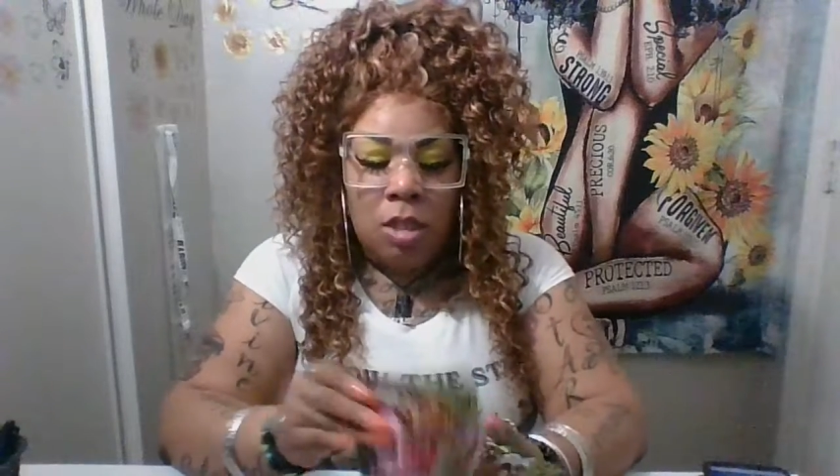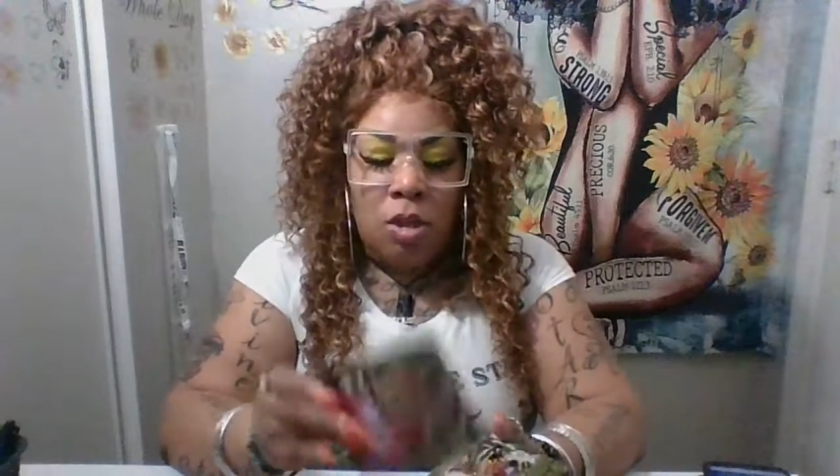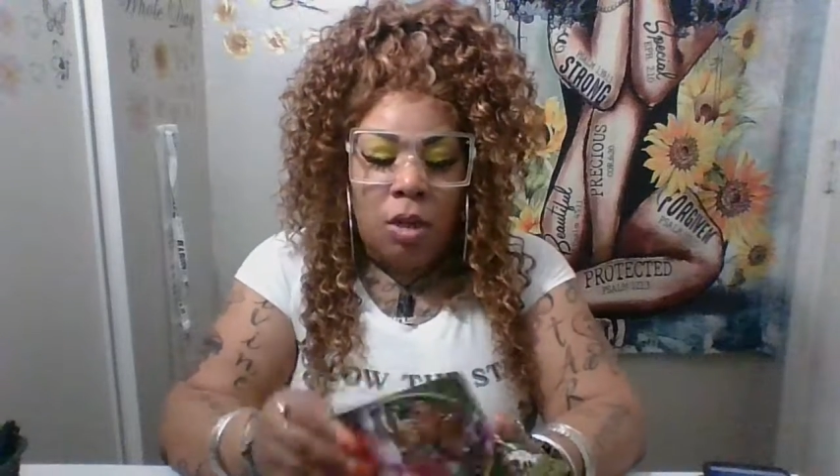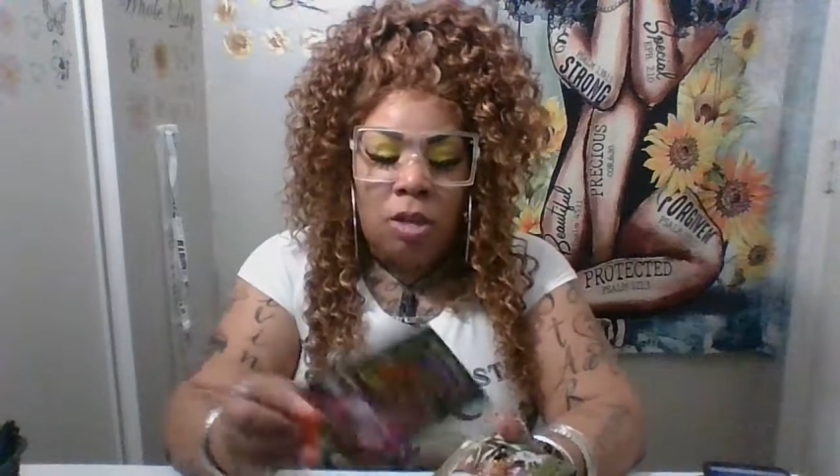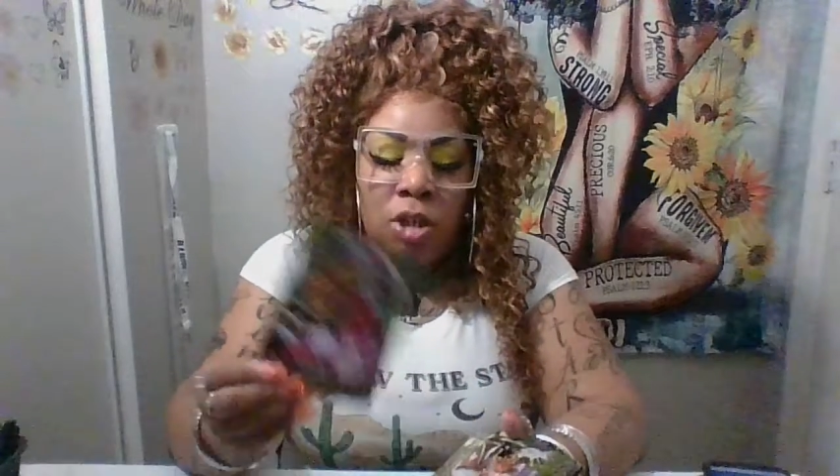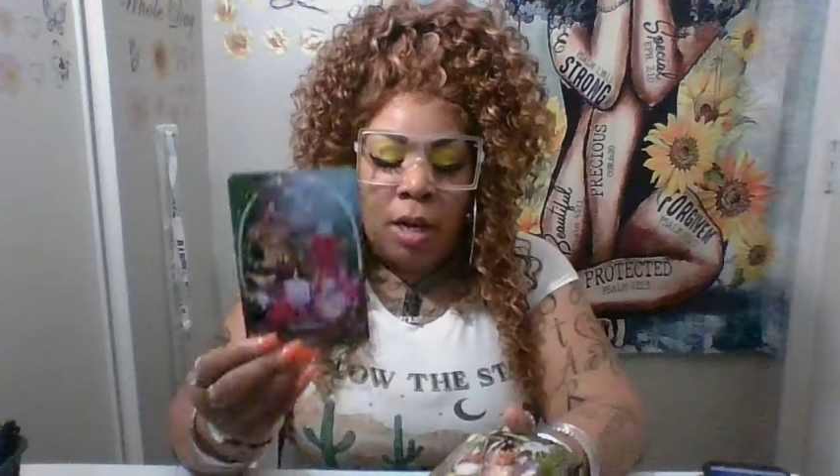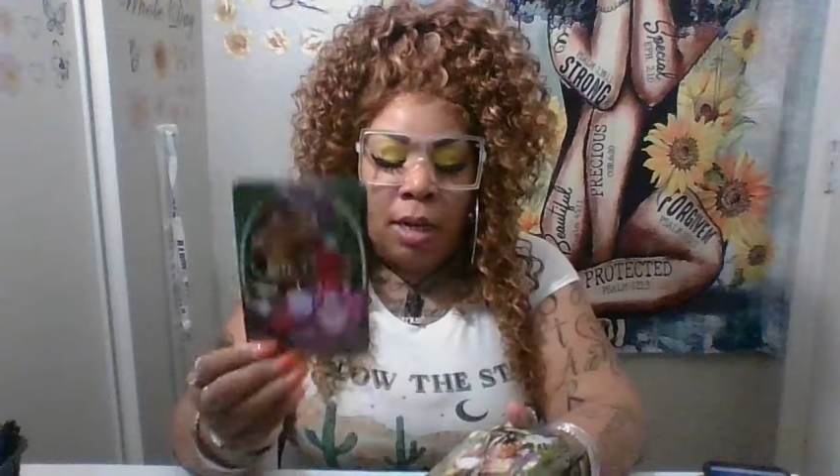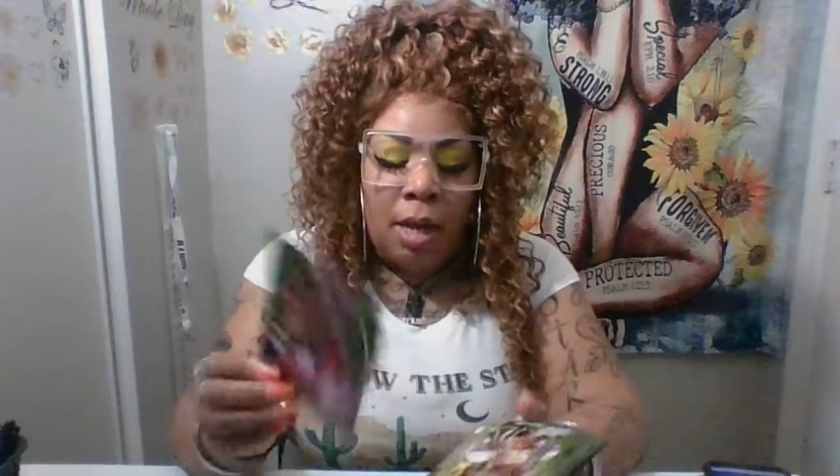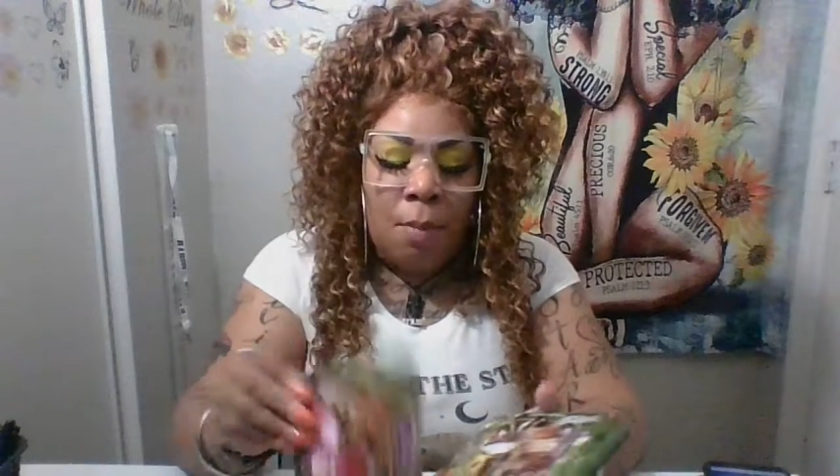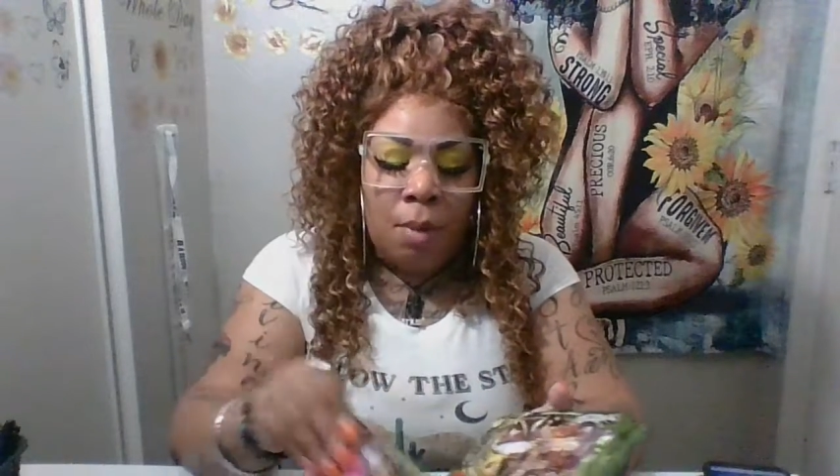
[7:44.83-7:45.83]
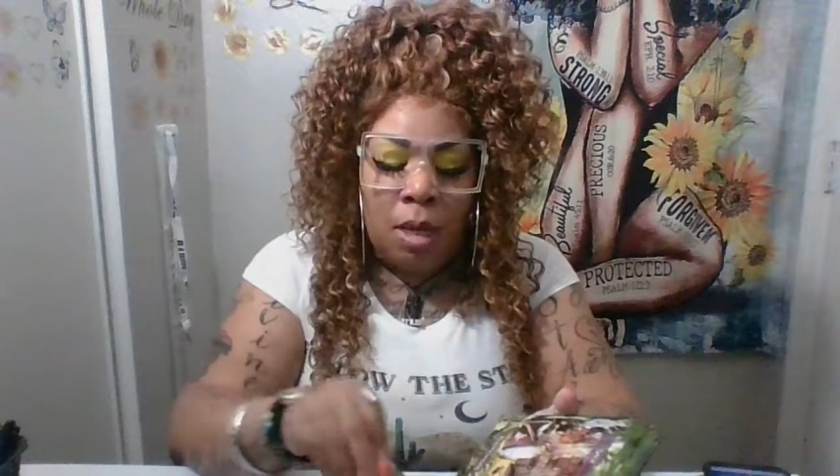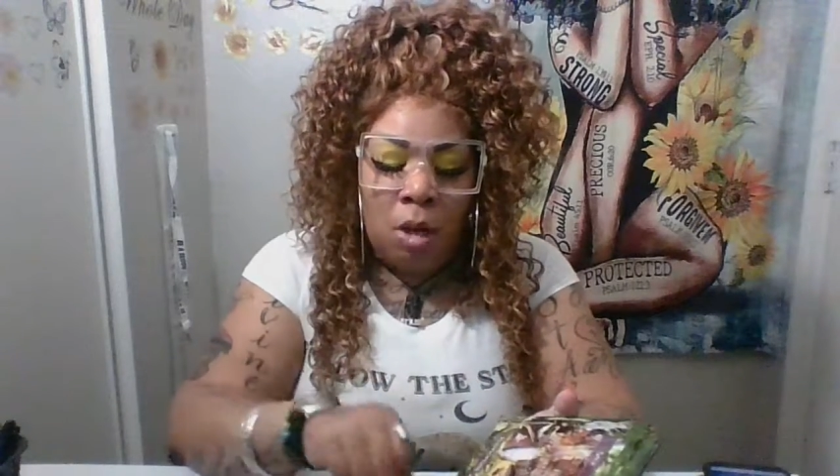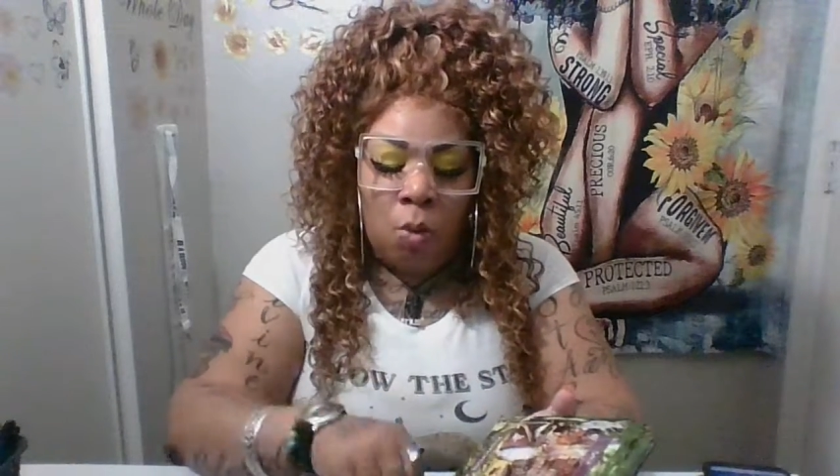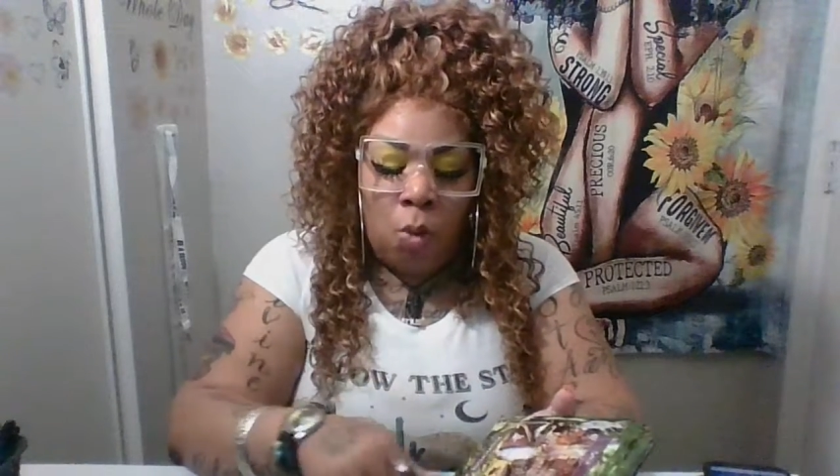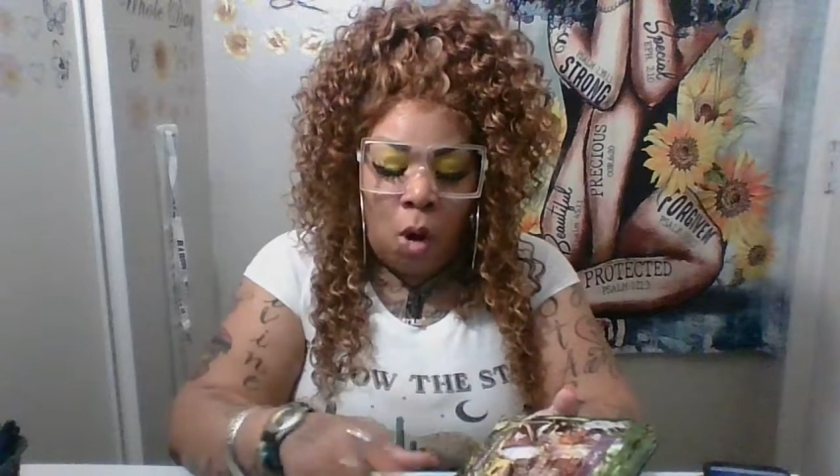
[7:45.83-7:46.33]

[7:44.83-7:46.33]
So they'll try to come in and